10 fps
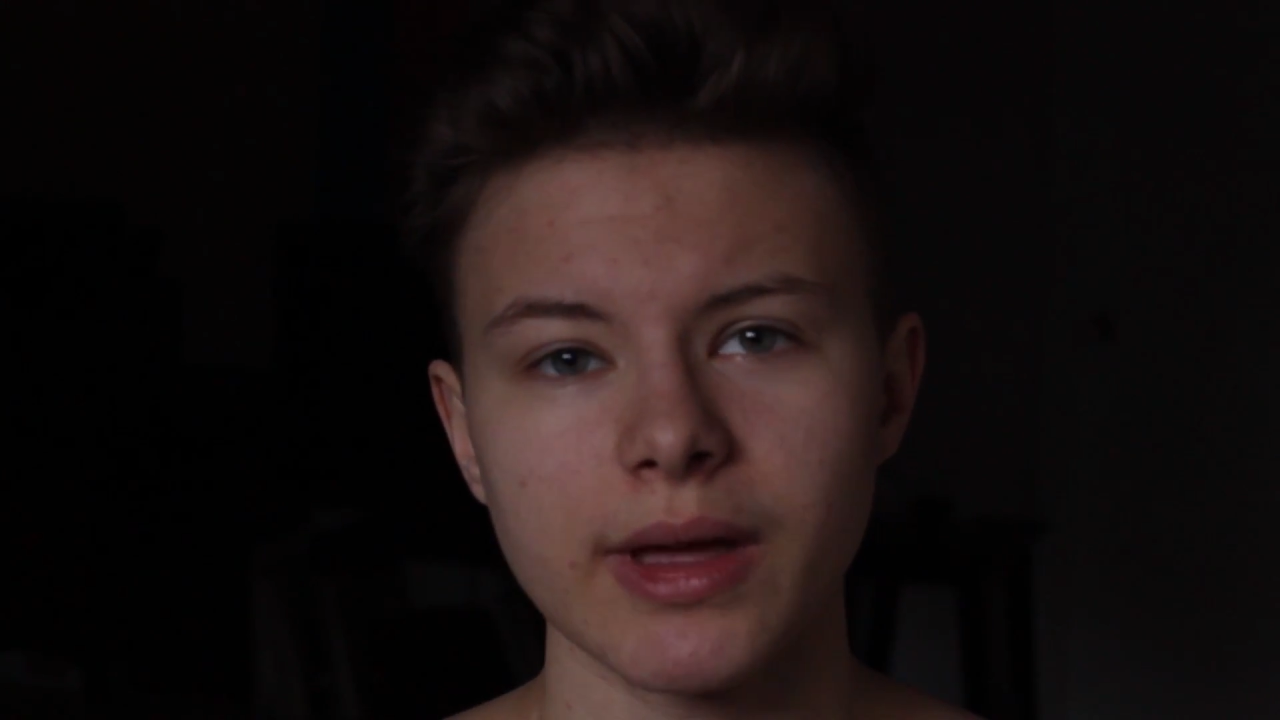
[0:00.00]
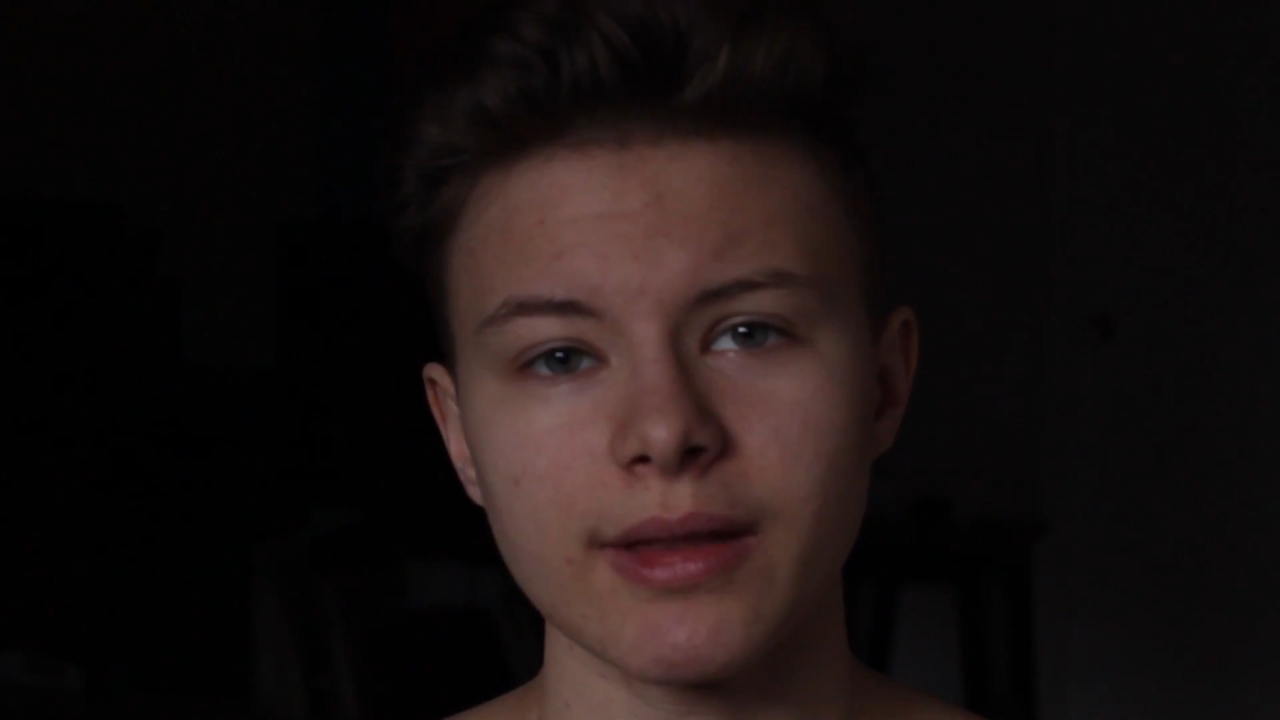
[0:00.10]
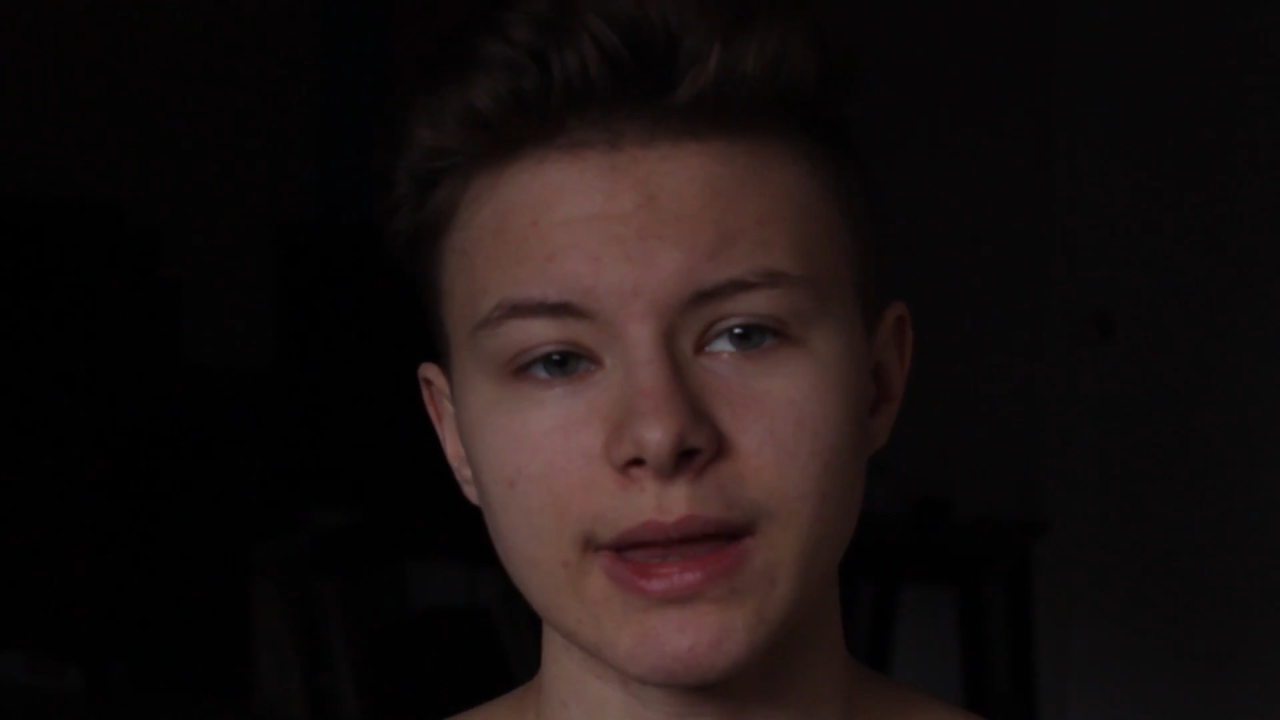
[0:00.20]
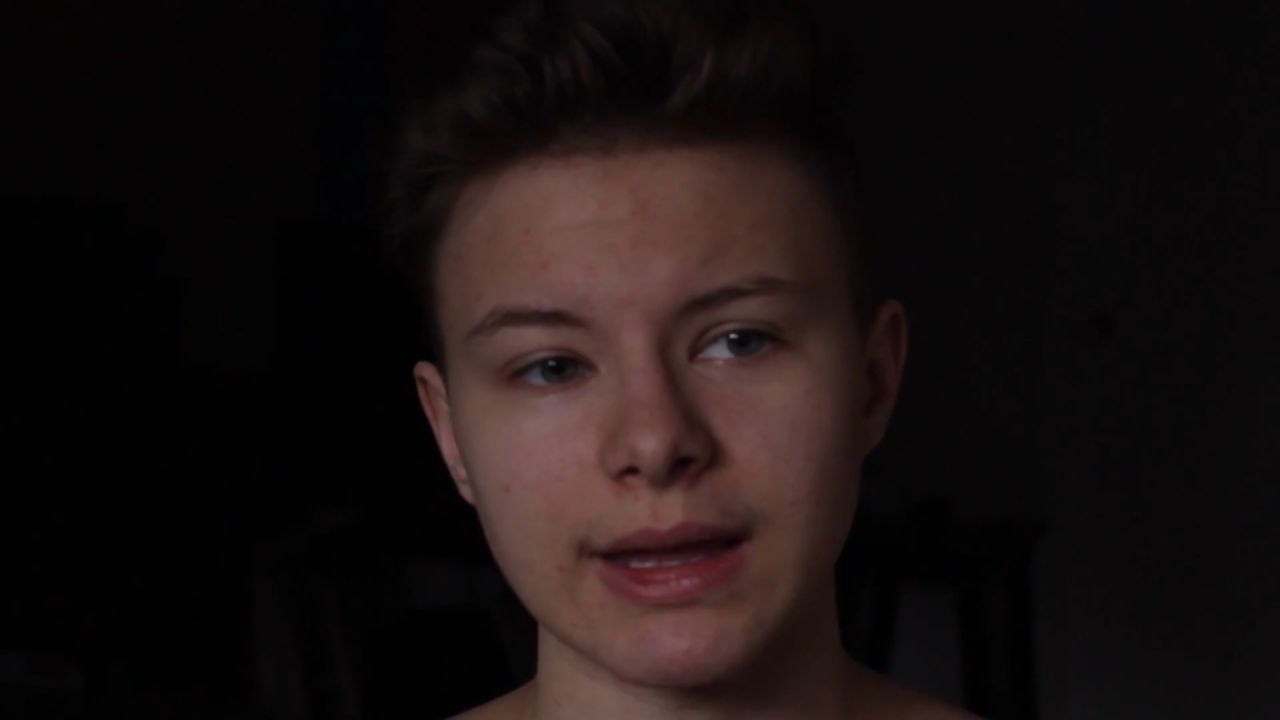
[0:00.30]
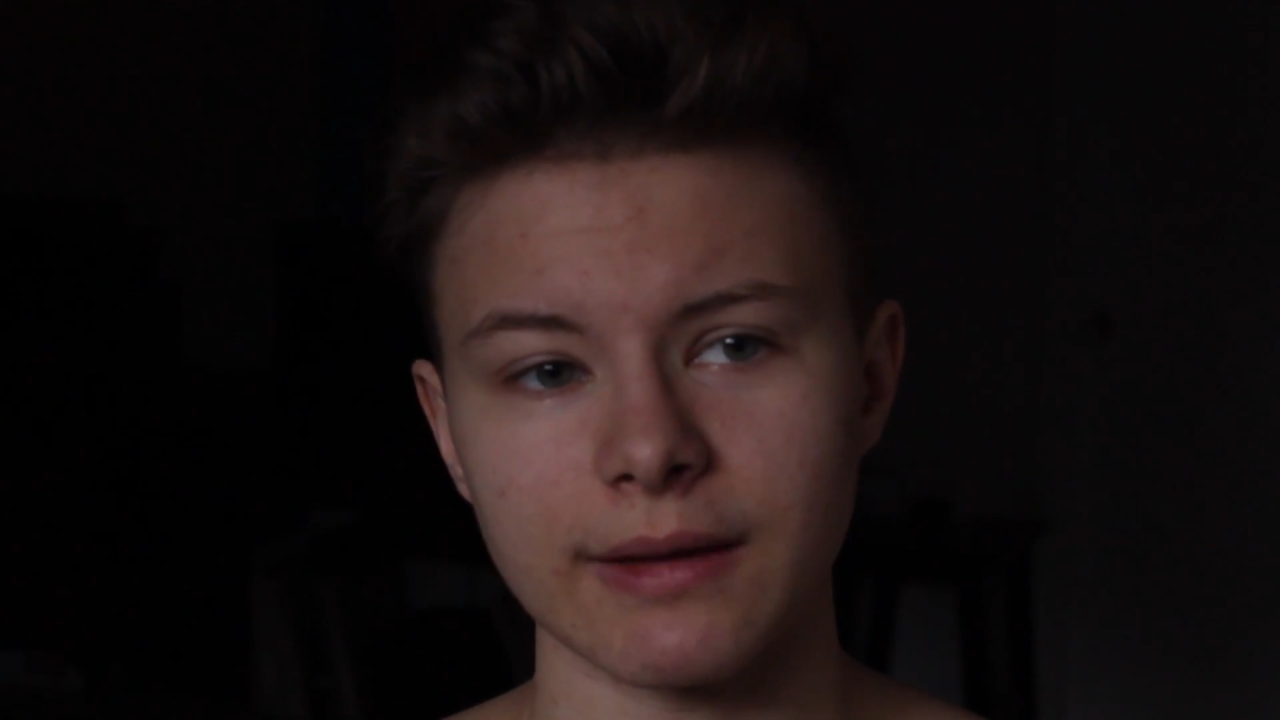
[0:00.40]

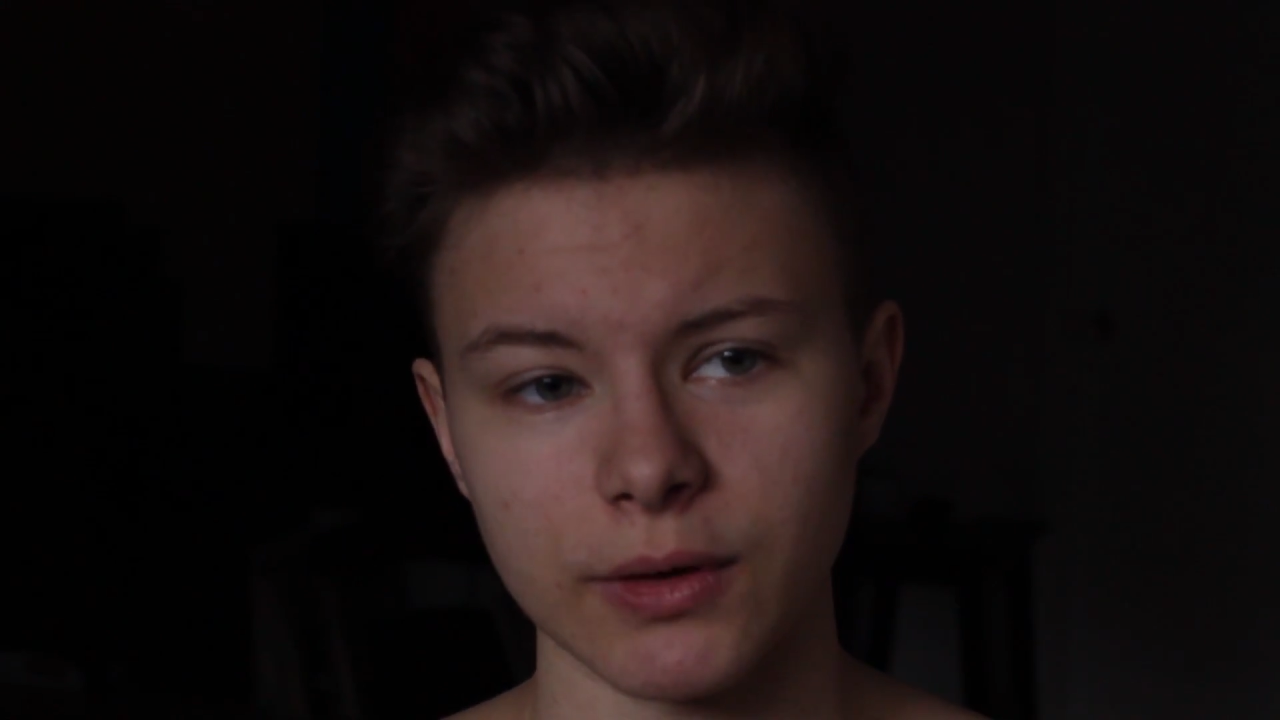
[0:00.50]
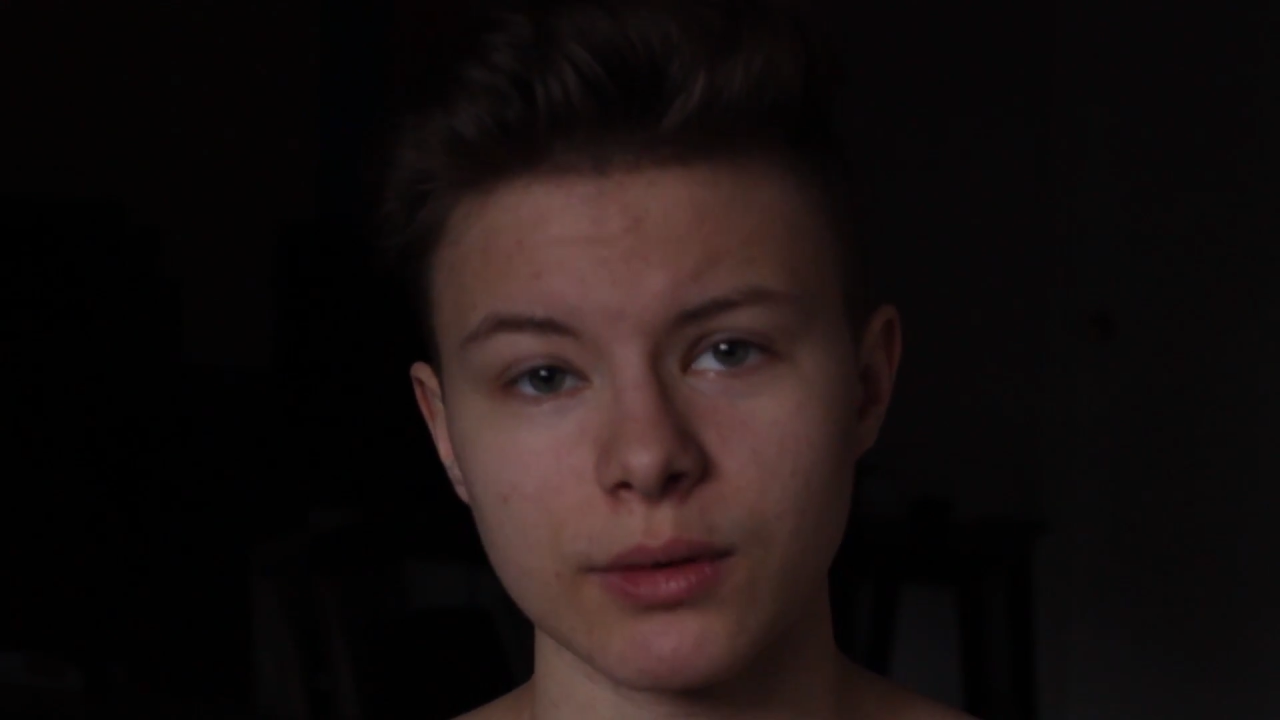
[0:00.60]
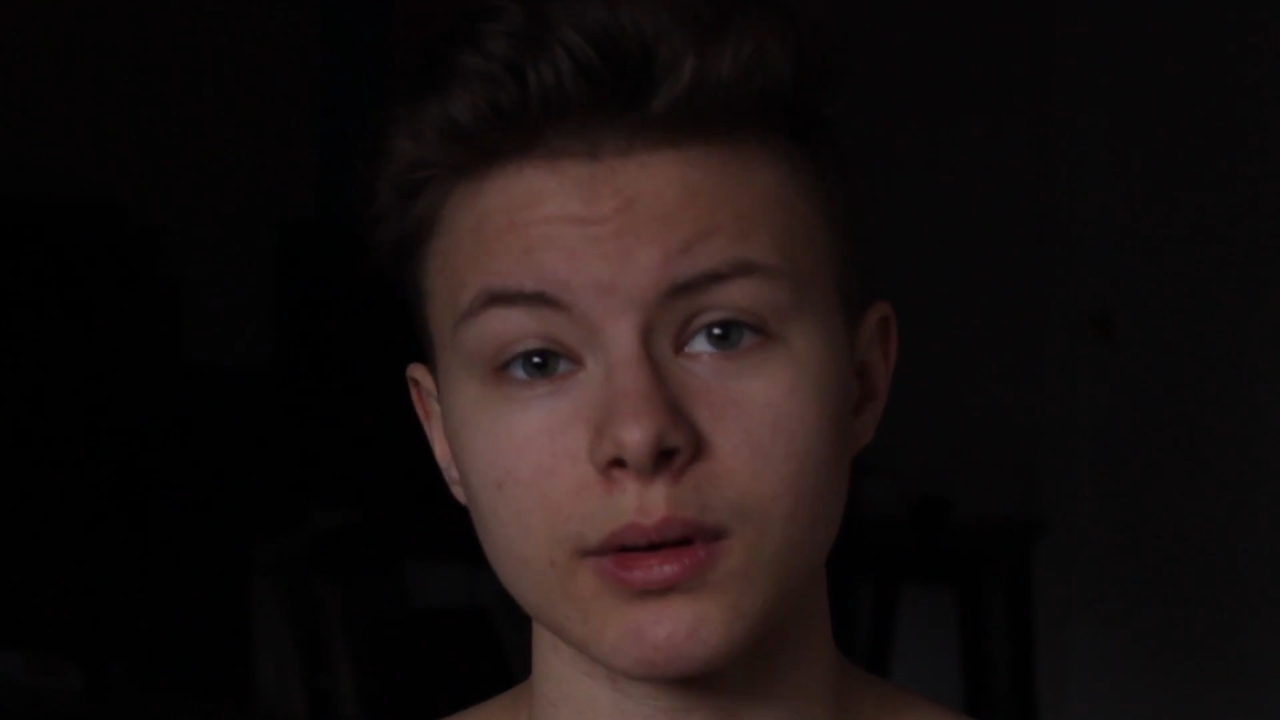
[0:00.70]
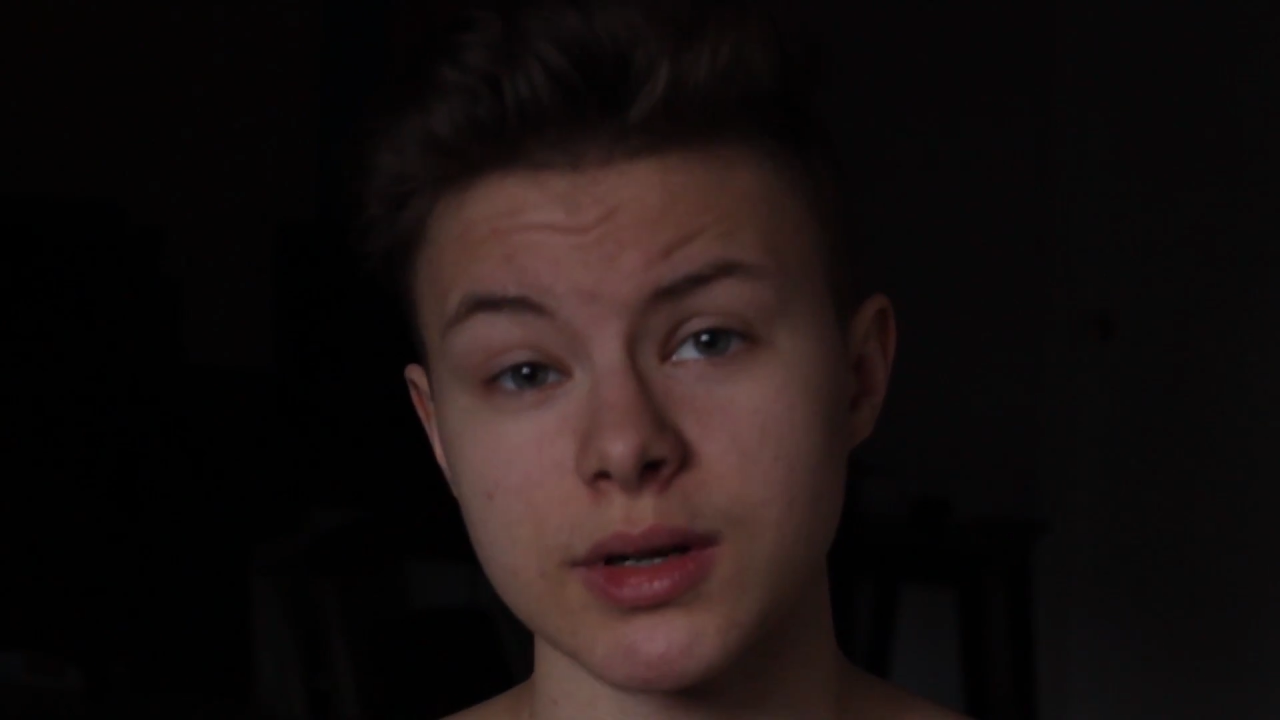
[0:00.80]
that like if you